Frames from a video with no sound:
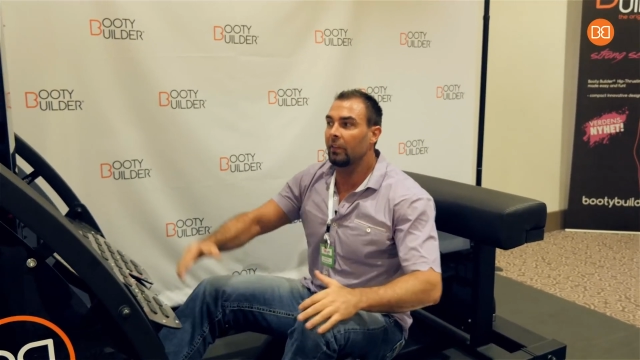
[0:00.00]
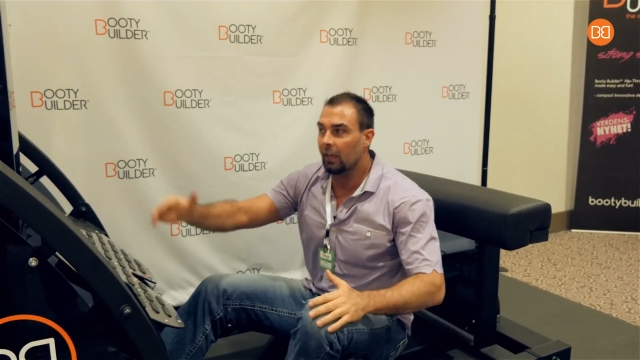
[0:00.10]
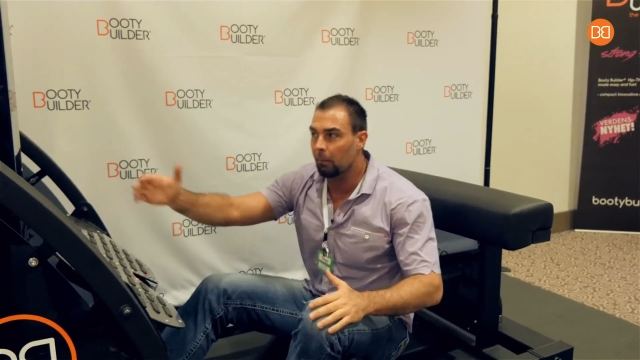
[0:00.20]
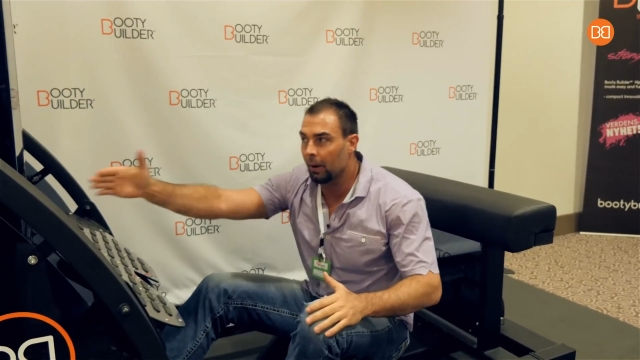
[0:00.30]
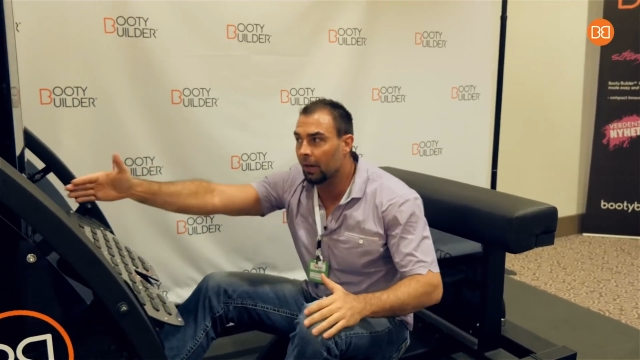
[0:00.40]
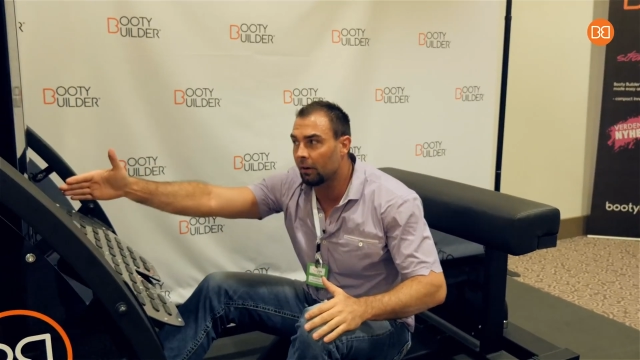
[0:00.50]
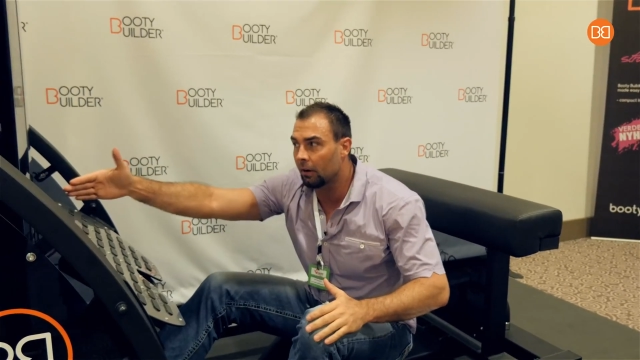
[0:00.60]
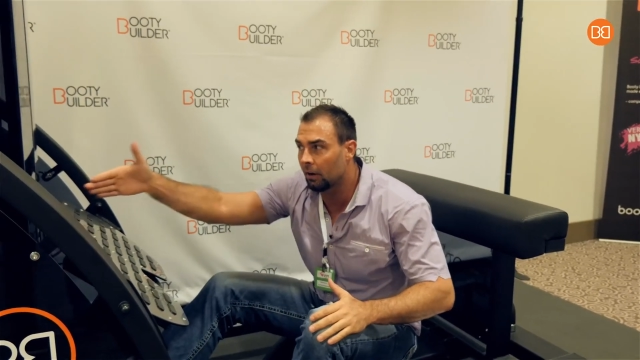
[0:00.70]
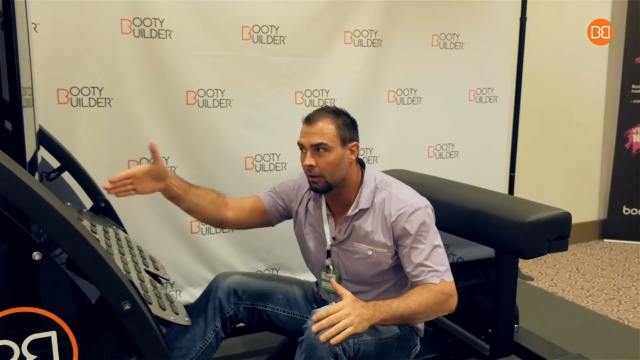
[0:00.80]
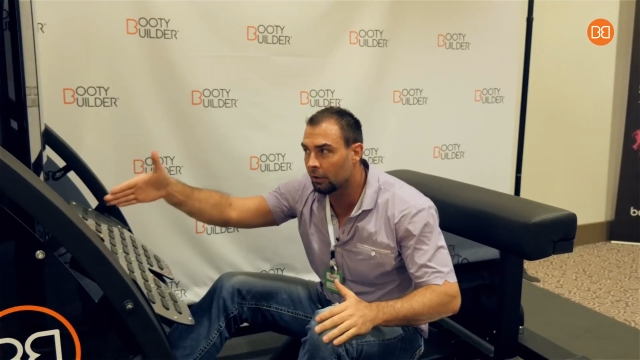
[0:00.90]
they get
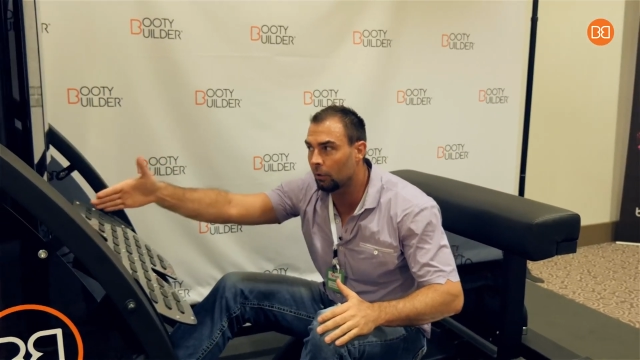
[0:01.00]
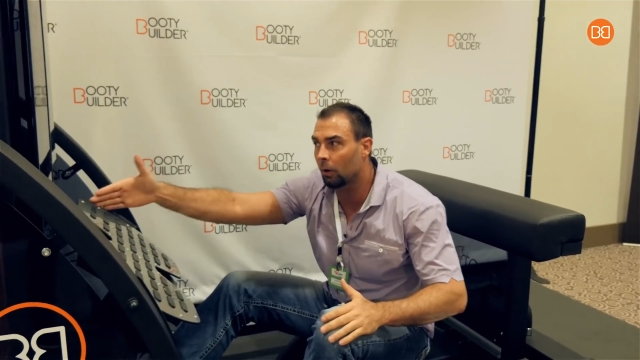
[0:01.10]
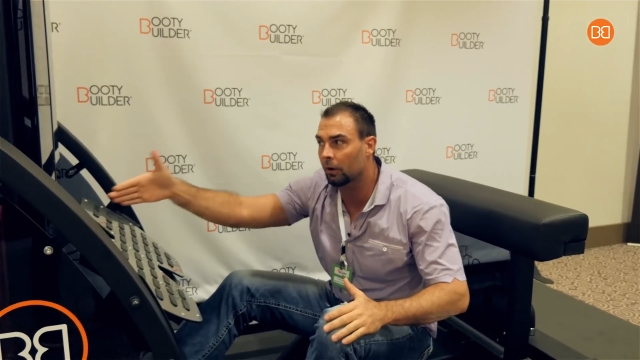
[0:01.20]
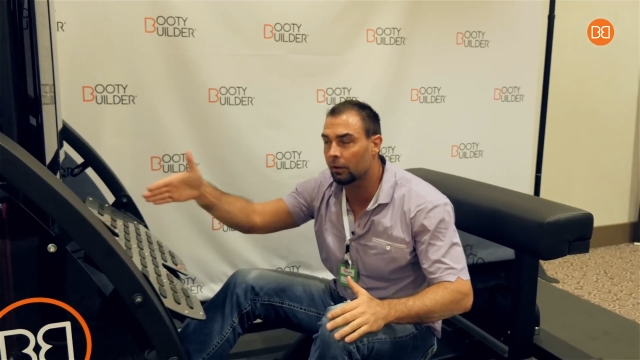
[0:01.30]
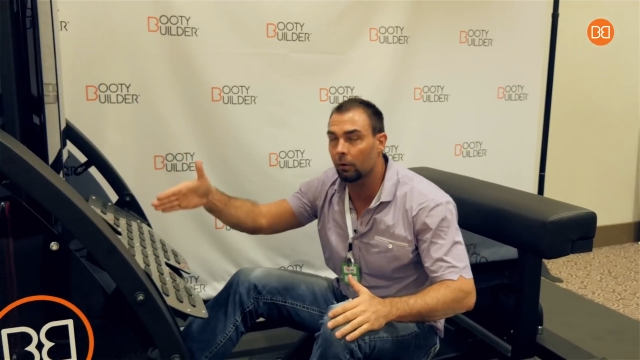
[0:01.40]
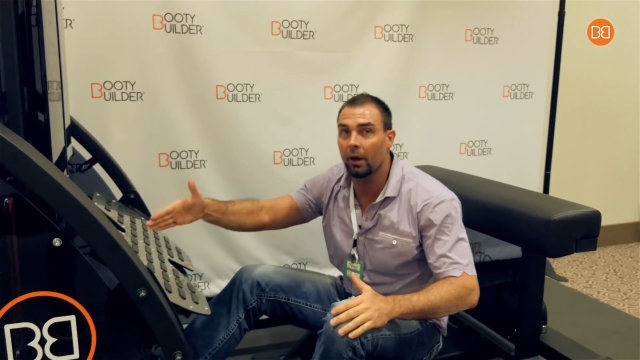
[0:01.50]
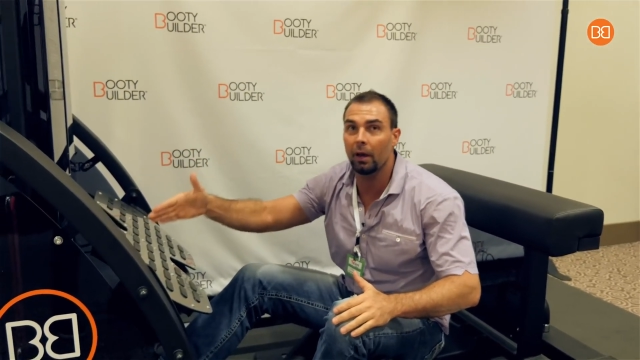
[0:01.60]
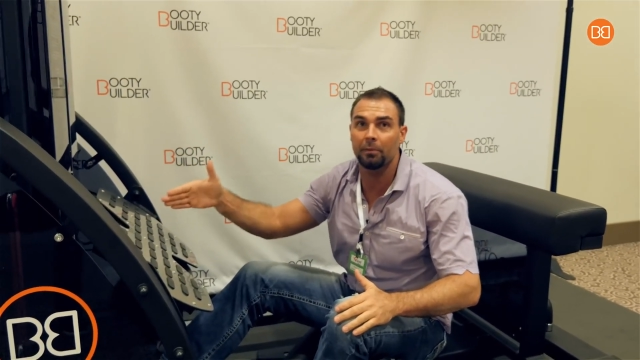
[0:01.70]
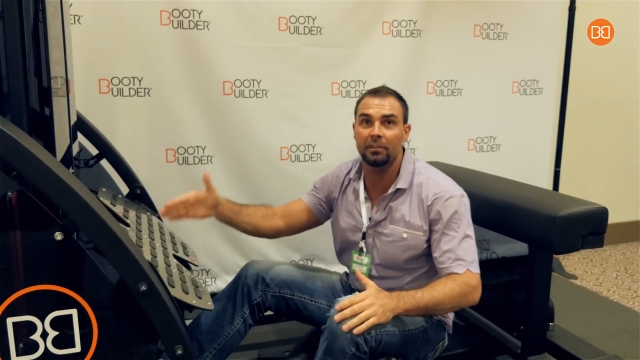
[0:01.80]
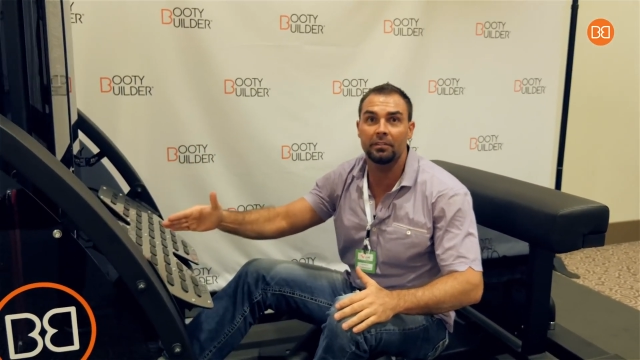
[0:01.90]
better, you work your way
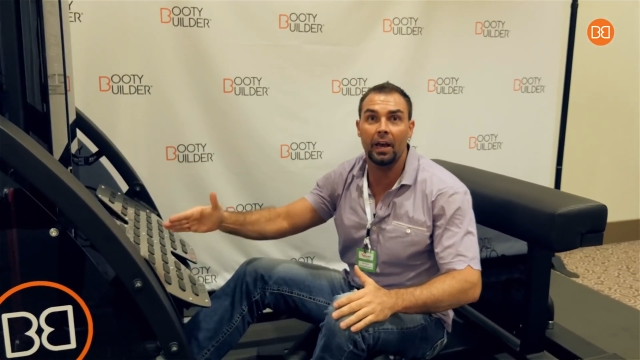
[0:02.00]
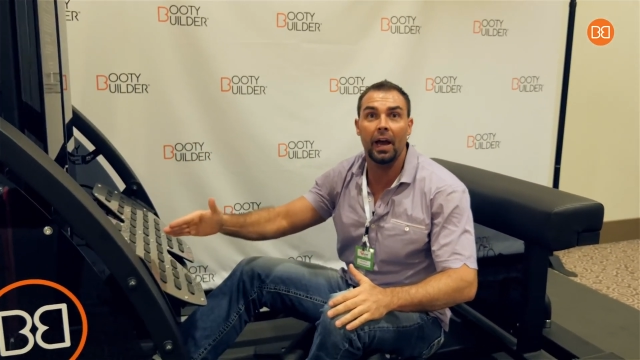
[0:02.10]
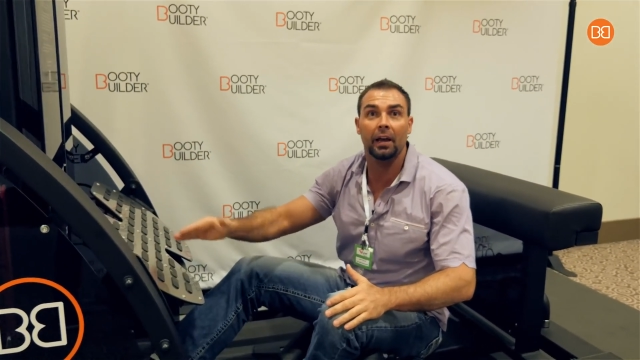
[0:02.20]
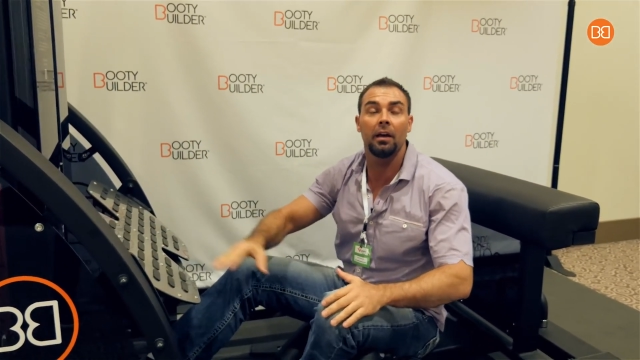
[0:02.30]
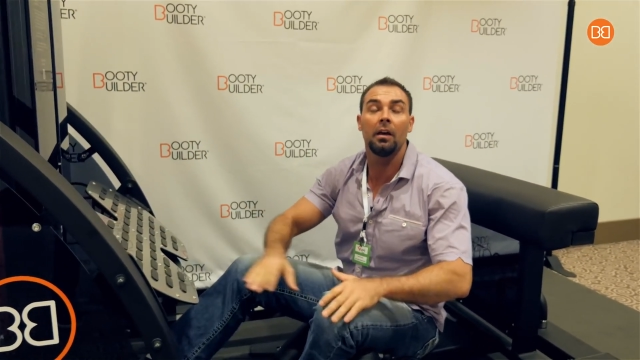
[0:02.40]
up the stack.